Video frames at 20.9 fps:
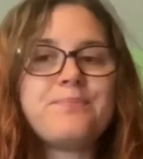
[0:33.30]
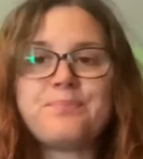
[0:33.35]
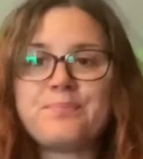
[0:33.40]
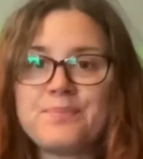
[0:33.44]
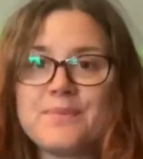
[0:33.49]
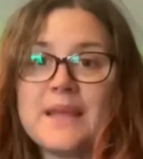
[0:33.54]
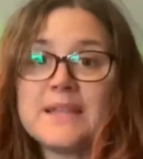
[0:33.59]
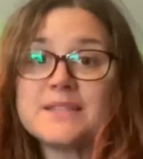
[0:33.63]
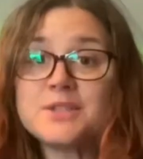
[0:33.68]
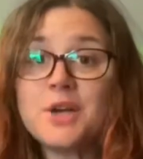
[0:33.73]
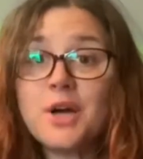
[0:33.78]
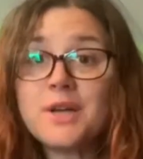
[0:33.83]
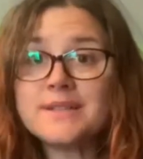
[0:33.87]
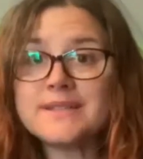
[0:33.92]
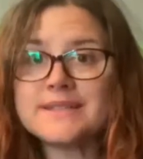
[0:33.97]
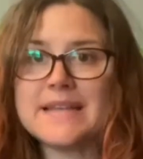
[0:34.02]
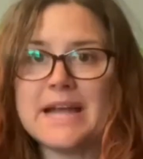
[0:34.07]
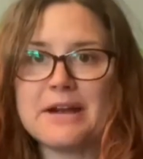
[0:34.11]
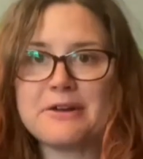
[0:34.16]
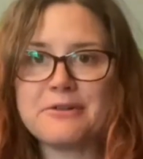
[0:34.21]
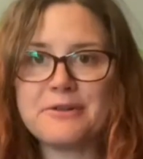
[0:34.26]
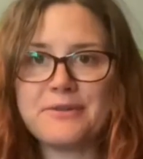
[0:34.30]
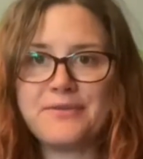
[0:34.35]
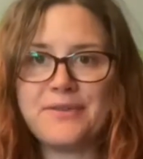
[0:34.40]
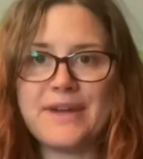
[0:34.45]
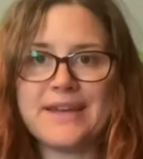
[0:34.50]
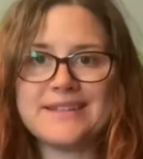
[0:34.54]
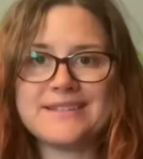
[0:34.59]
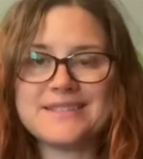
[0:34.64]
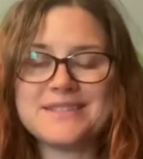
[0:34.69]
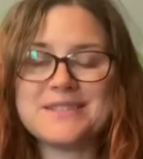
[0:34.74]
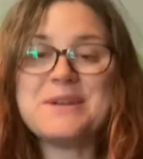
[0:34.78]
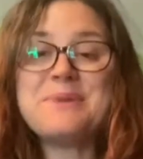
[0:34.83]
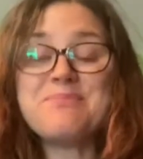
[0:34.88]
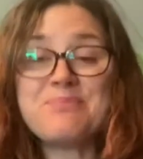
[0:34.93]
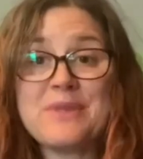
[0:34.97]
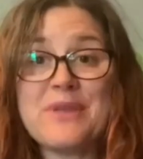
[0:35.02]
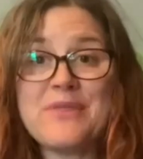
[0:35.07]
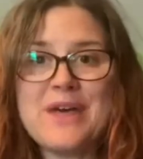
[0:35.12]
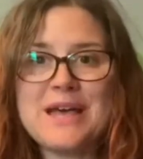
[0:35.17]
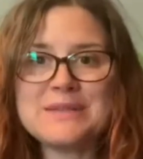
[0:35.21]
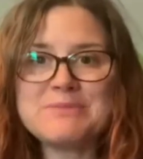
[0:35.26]
That's called sacrifice,
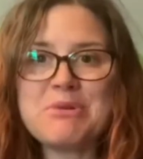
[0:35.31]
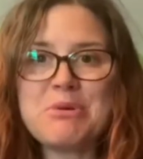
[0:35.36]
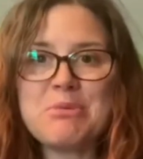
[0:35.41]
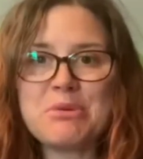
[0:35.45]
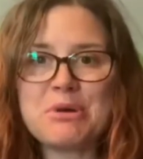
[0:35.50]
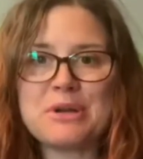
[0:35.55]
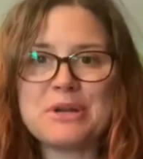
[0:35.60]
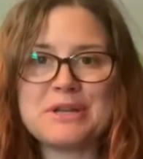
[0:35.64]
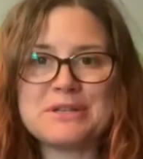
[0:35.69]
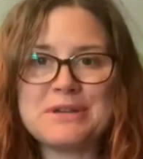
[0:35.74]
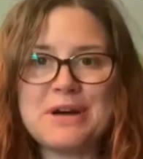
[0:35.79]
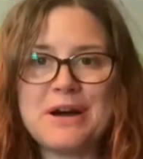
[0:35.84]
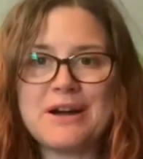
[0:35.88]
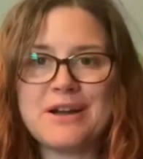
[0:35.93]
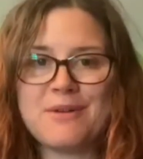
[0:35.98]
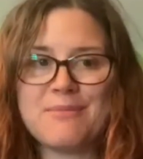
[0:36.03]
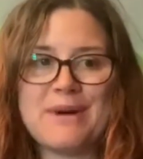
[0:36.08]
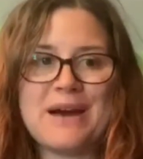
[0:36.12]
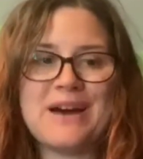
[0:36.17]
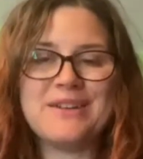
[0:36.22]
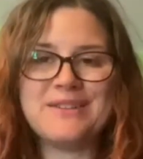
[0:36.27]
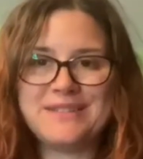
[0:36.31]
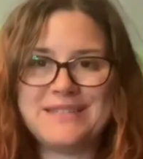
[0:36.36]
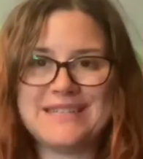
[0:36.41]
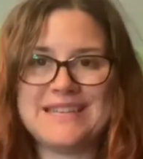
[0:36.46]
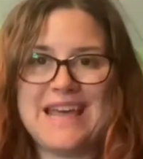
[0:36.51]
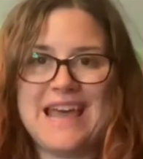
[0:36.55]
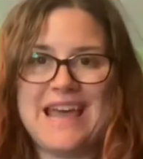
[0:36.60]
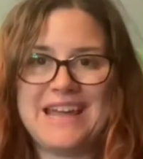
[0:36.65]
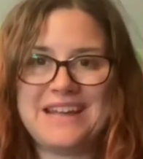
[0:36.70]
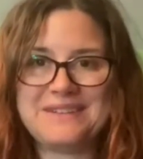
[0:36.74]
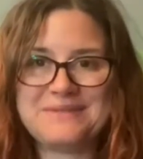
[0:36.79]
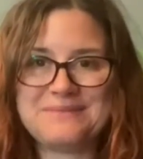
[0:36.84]
and that's what we're going to talk about today.